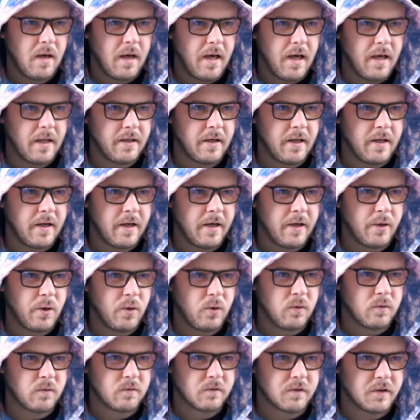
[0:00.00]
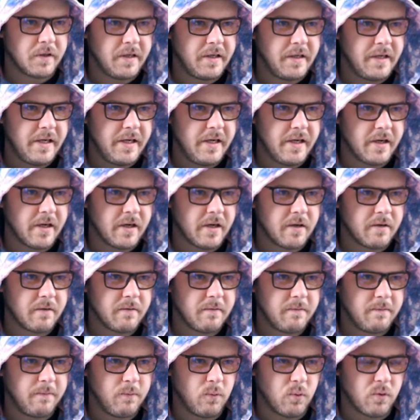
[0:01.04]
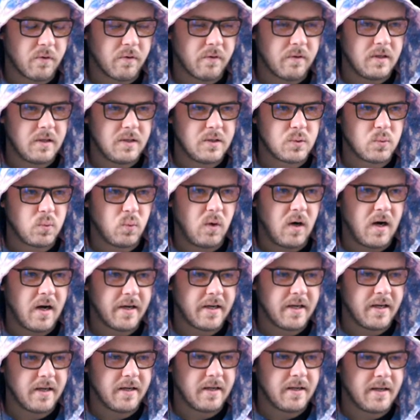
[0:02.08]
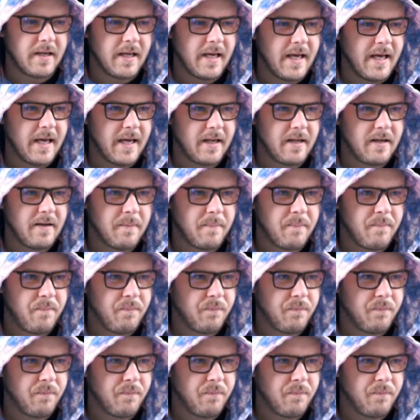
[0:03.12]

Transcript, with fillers: And then I go over here for these Walking Dead.